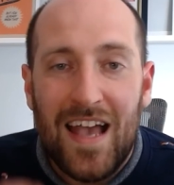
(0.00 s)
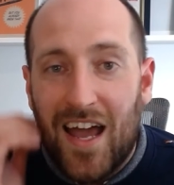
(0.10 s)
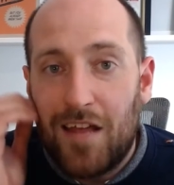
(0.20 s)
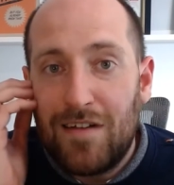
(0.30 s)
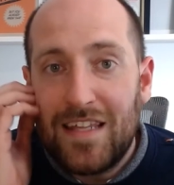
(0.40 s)

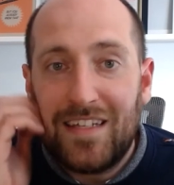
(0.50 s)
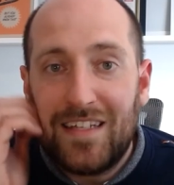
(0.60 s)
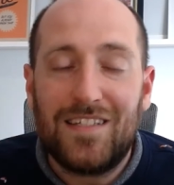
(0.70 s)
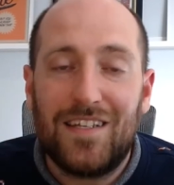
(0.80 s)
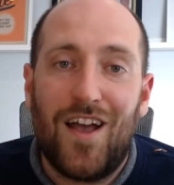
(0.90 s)
And I really think
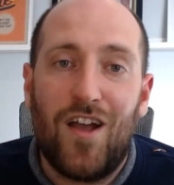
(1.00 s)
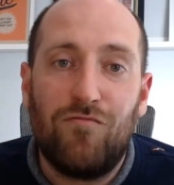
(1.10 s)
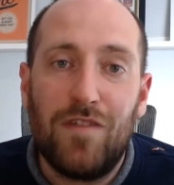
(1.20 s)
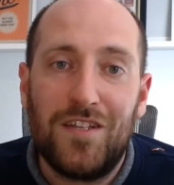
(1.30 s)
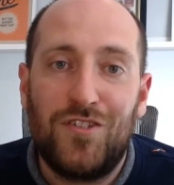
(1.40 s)
that's a
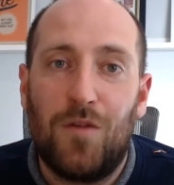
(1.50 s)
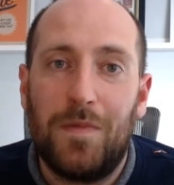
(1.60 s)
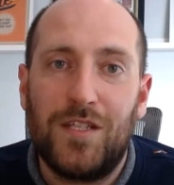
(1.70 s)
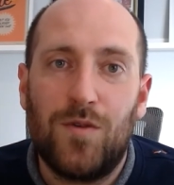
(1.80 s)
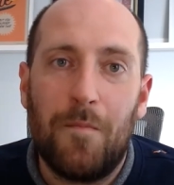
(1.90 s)
rich
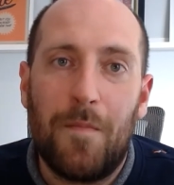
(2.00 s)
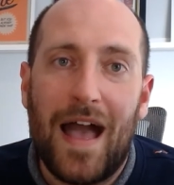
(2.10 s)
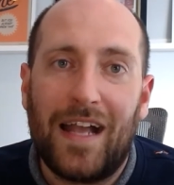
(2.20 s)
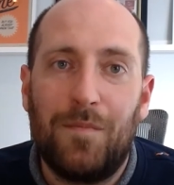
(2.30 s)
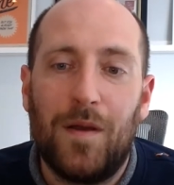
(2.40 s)
topic to unpack.